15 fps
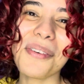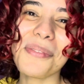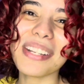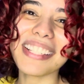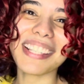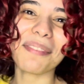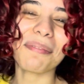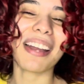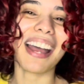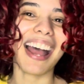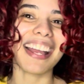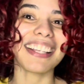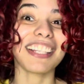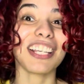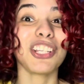What's up,
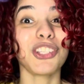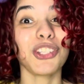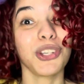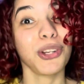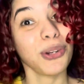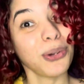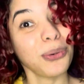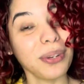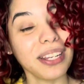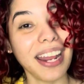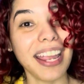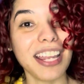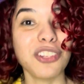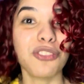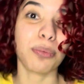guys? It's your girl Queen
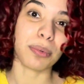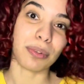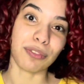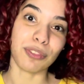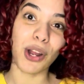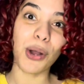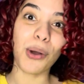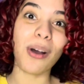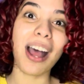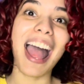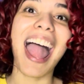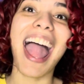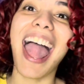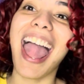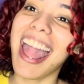Adrienne Monroe,
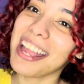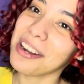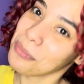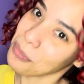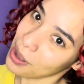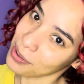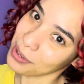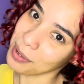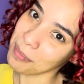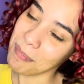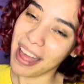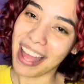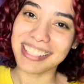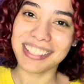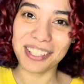and welcome
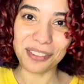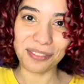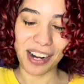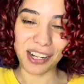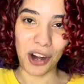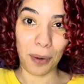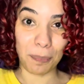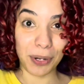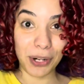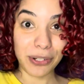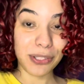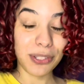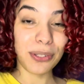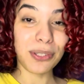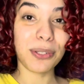back to the Red Carpet
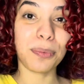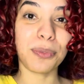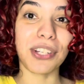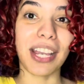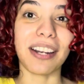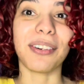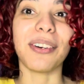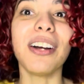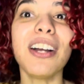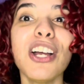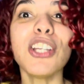Curls YouTube channel.